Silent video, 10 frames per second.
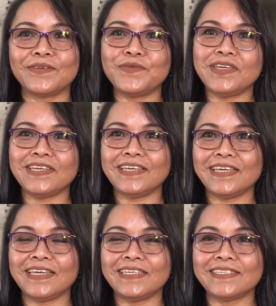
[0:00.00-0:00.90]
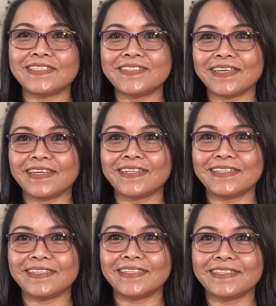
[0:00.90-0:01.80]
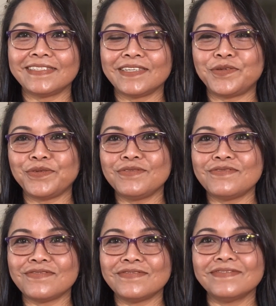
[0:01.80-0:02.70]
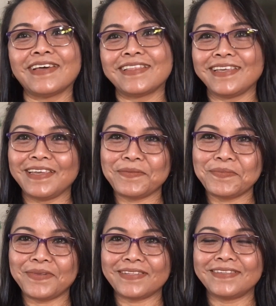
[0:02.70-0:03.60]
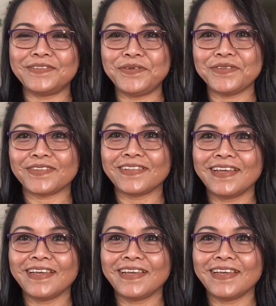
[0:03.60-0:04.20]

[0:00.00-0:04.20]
we just tell the truth, nothing but the truth.